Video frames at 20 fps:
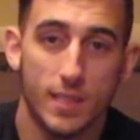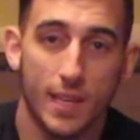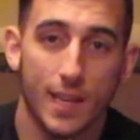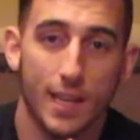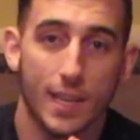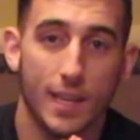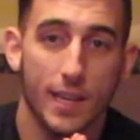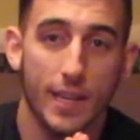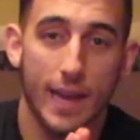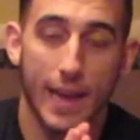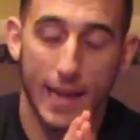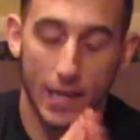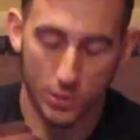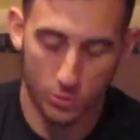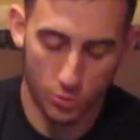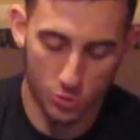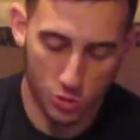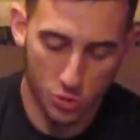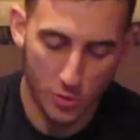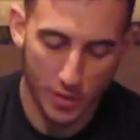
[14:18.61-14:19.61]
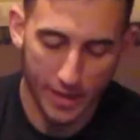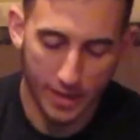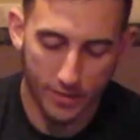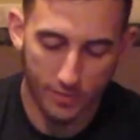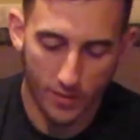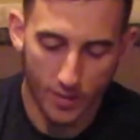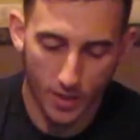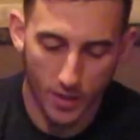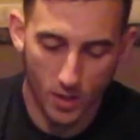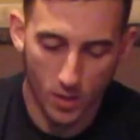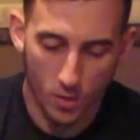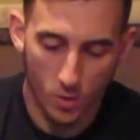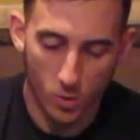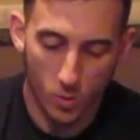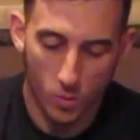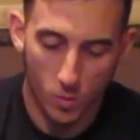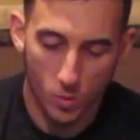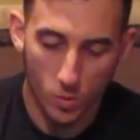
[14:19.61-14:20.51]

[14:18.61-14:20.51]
a actual training video.